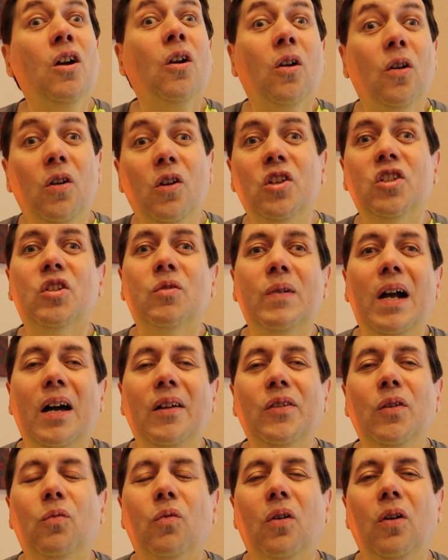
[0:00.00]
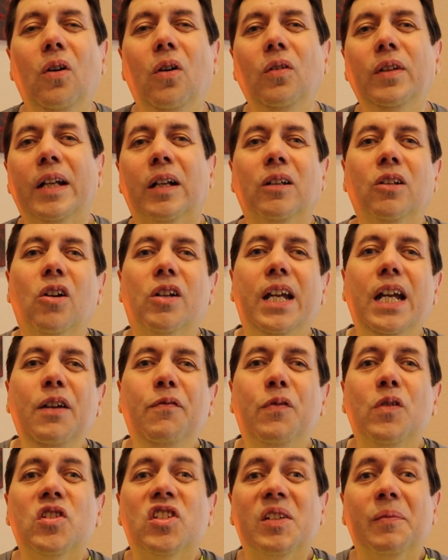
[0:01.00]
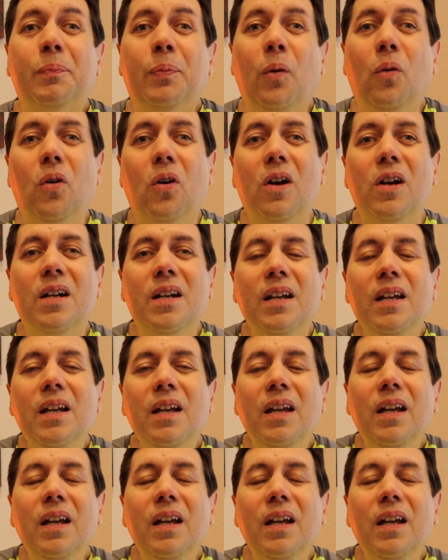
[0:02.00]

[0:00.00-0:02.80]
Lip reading: girls around the world that are looking for support.